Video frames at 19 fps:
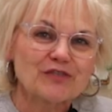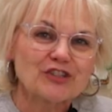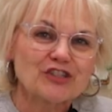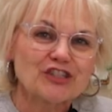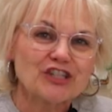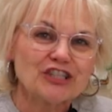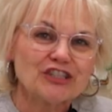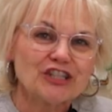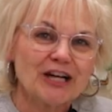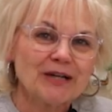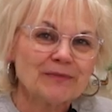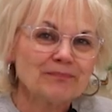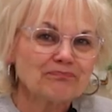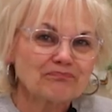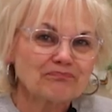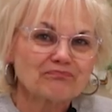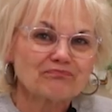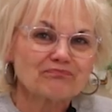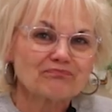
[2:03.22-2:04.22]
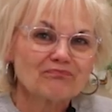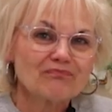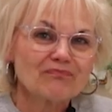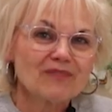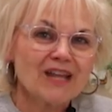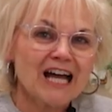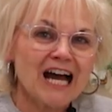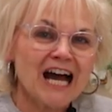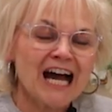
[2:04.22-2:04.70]
Virginia,
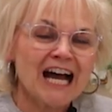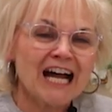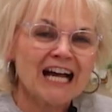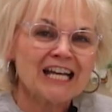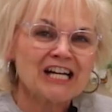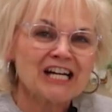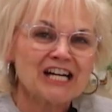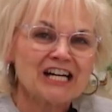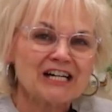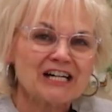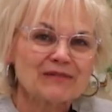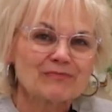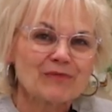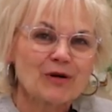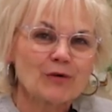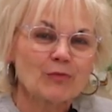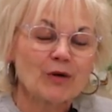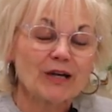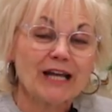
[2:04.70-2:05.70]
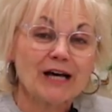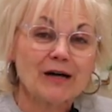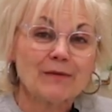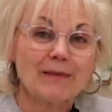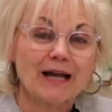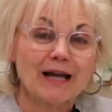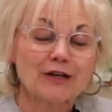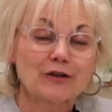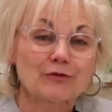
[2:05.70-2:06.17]
I would
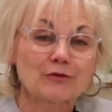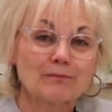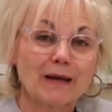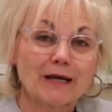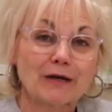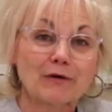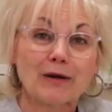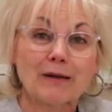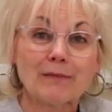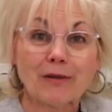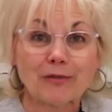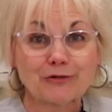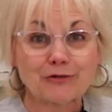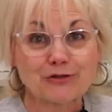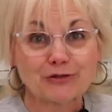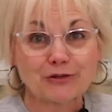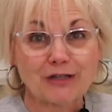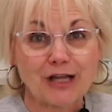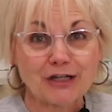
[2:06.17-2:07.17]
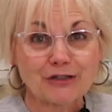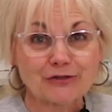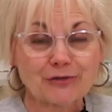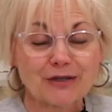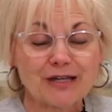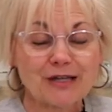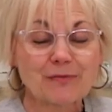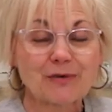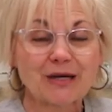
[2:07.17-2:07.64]
help my grandmother do
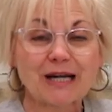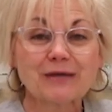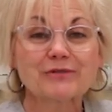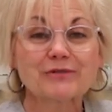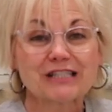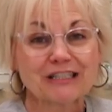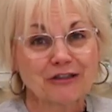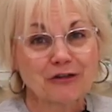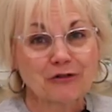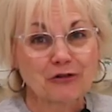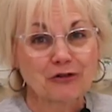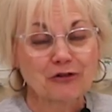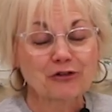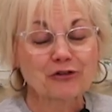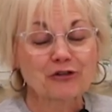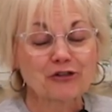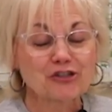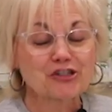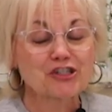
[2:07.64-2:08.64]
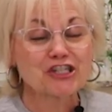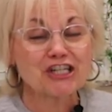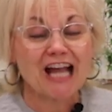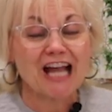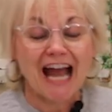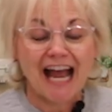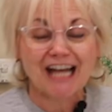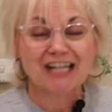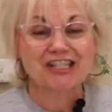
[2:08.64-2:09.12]
laundry. And when I was a little girl,
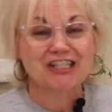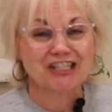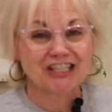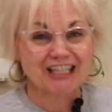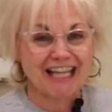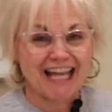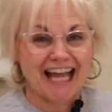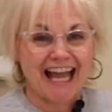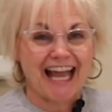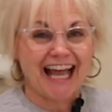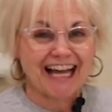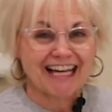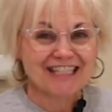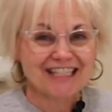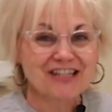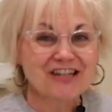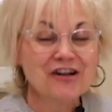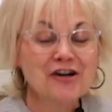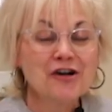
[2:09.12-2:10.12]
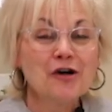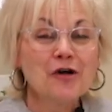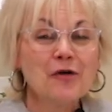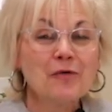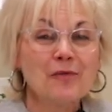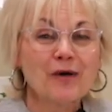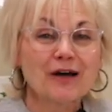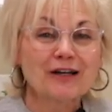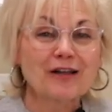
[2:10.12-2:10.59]
she actually had
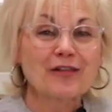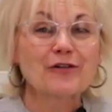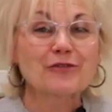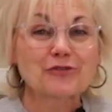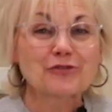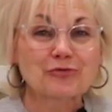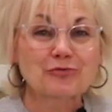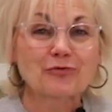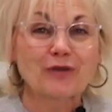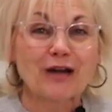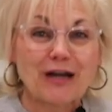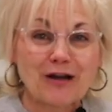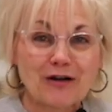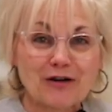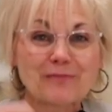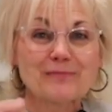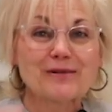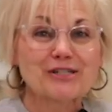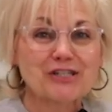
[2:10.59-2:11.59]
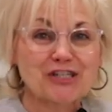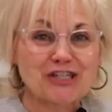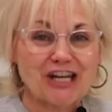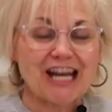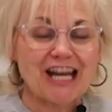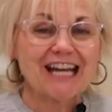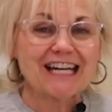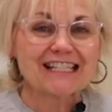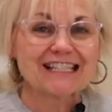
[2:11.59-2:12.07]
one of those wringer
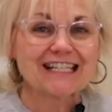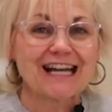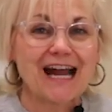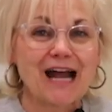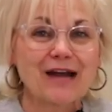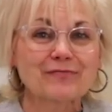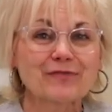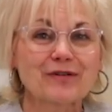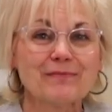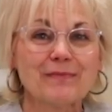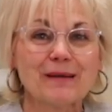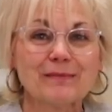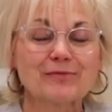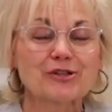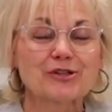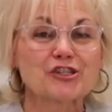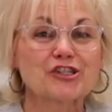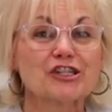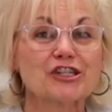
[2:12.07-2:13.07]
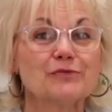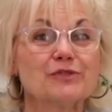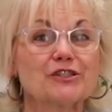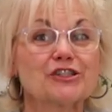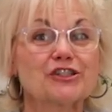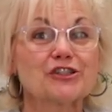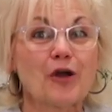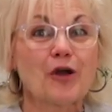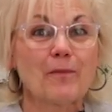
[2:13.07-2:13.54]
machines that I remember she
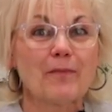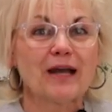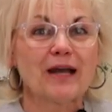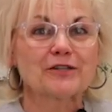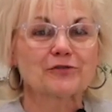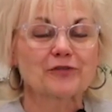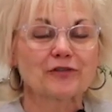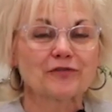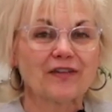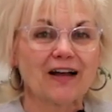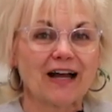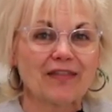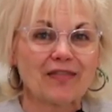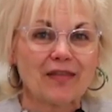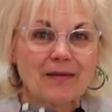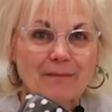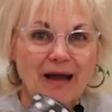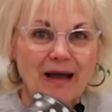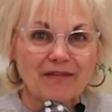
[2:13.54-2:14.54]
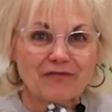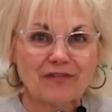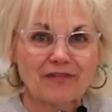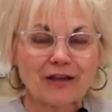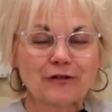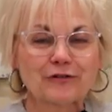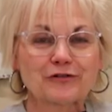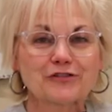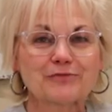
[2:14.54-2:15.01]
was so petrified that my
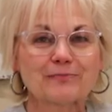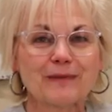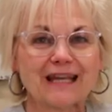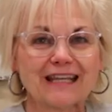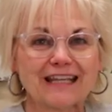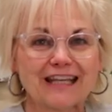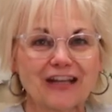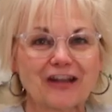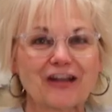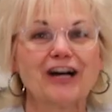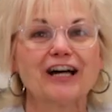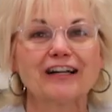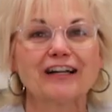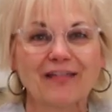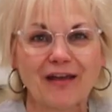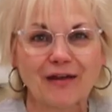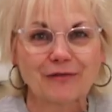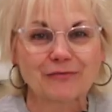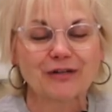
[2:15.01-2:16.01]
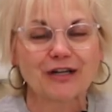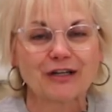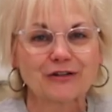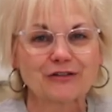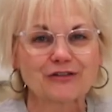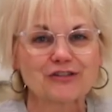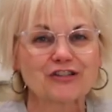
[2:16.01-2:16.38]
fingers might get caught in that wringer.